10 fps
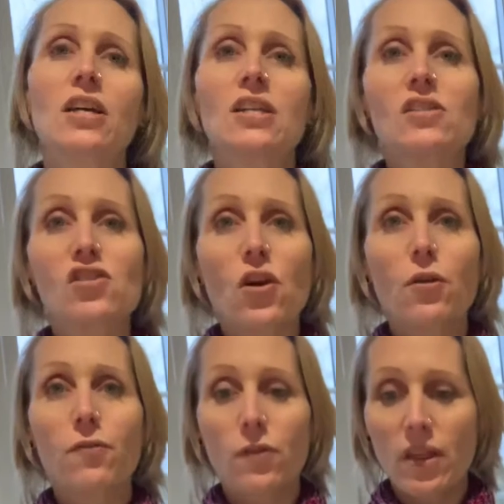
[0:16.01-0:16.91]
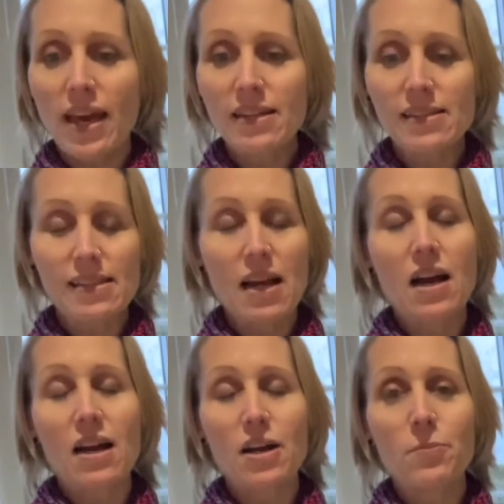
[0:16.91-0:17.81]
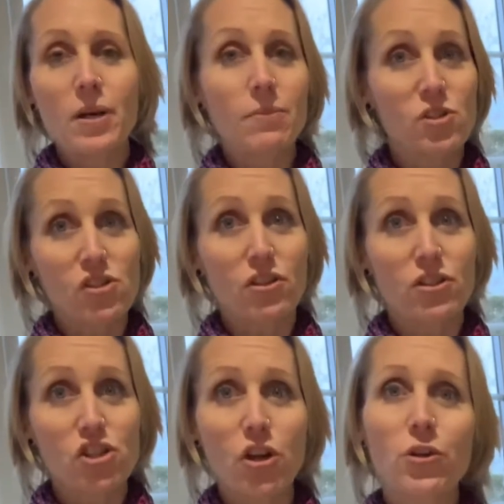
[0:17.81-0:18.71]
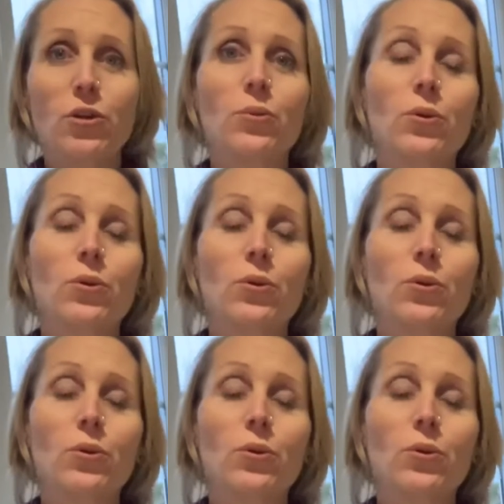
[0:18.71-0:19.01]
So for that I'm just going to show you